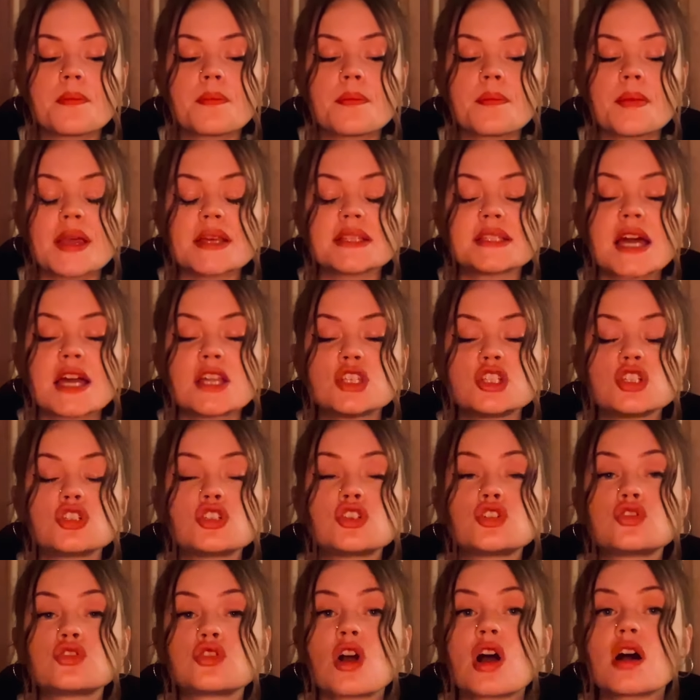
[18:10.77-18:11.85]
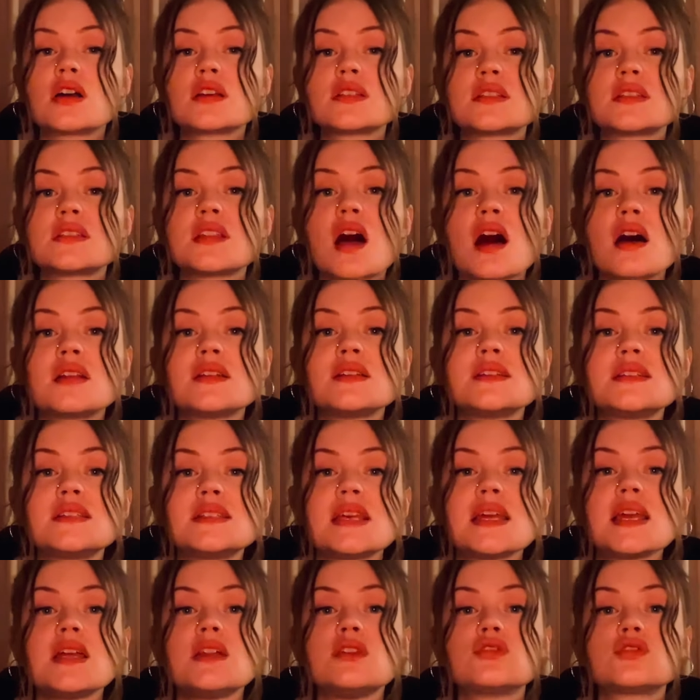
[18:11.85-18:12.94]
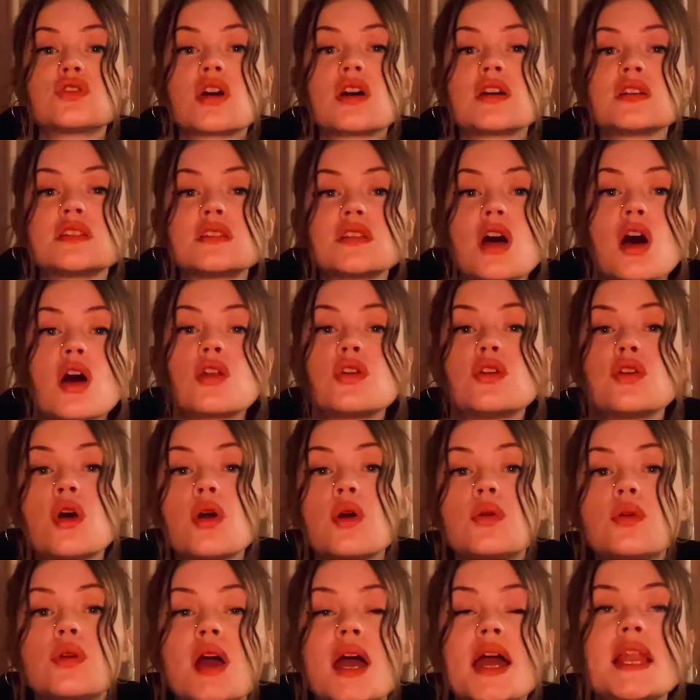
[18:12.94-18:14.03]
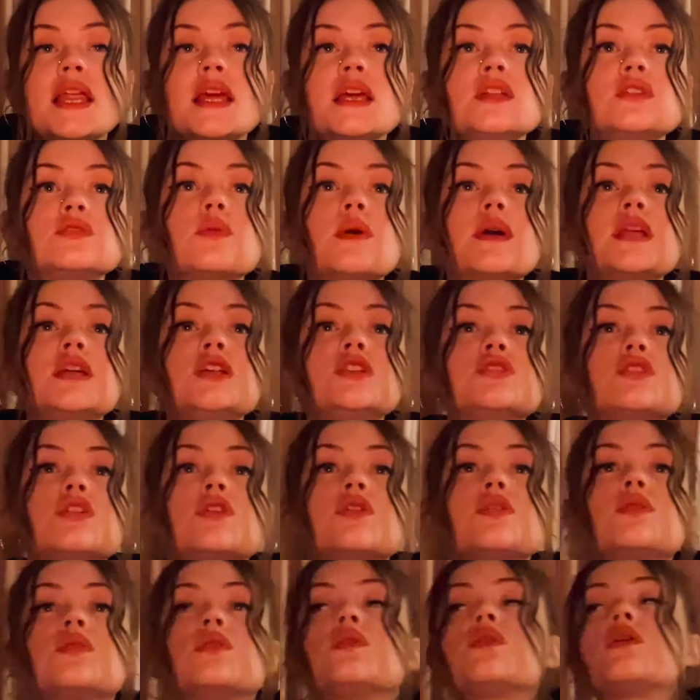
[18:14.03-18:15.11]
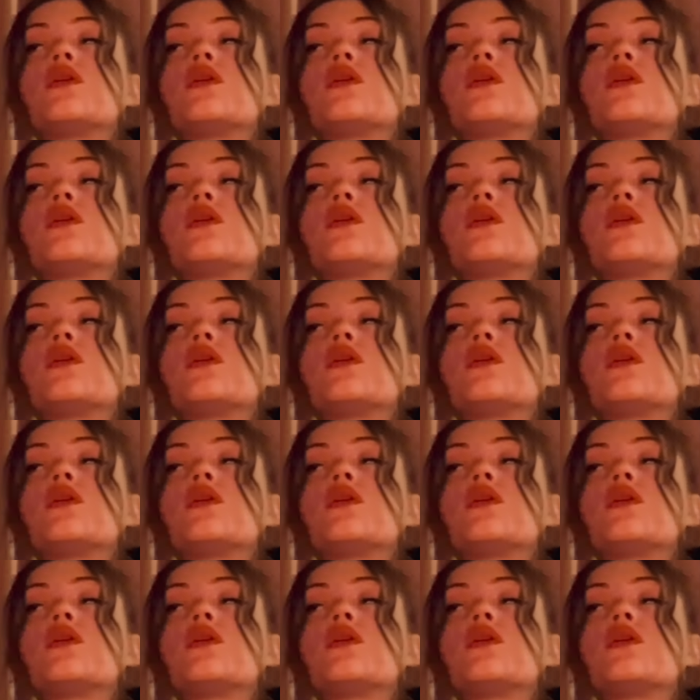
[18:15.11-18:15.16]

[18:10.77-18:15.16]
But it's like, just trust the unseen, trust the unknown, 1922.